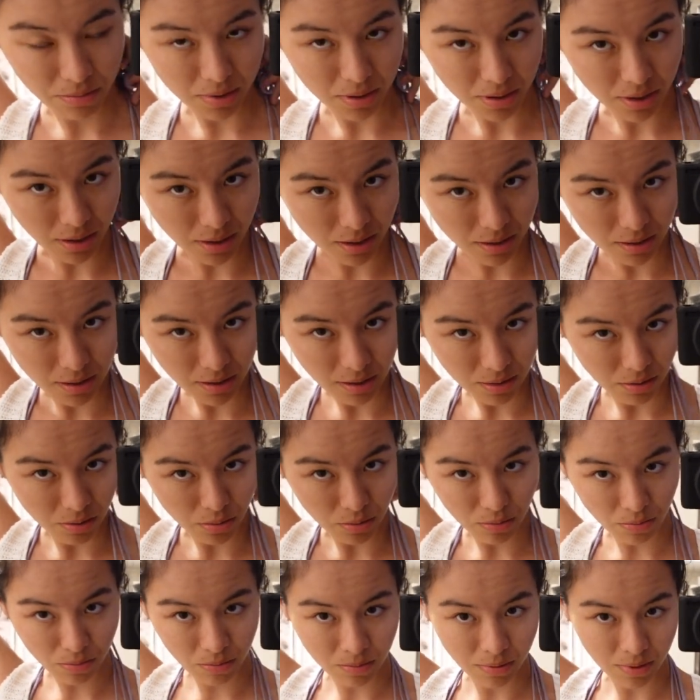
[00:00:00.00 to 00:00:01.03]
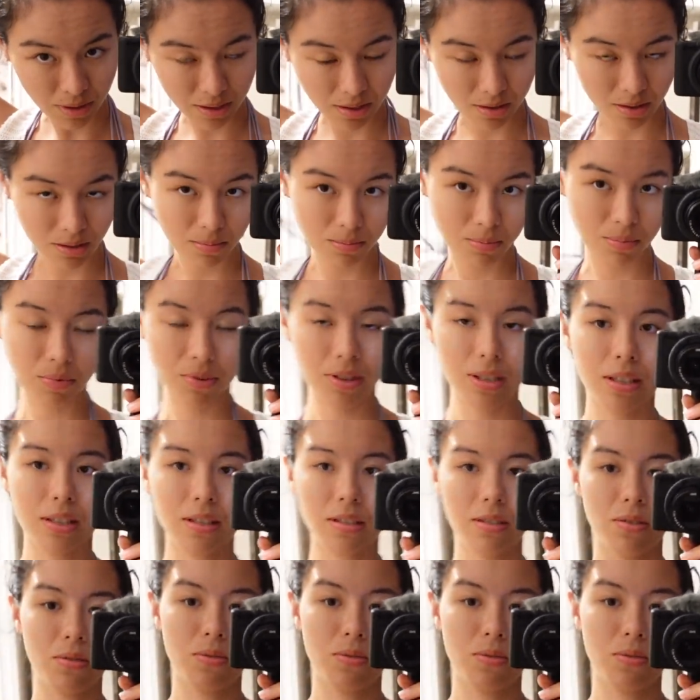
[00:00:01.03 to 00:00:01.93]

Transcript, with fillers: in case I do end up wanting to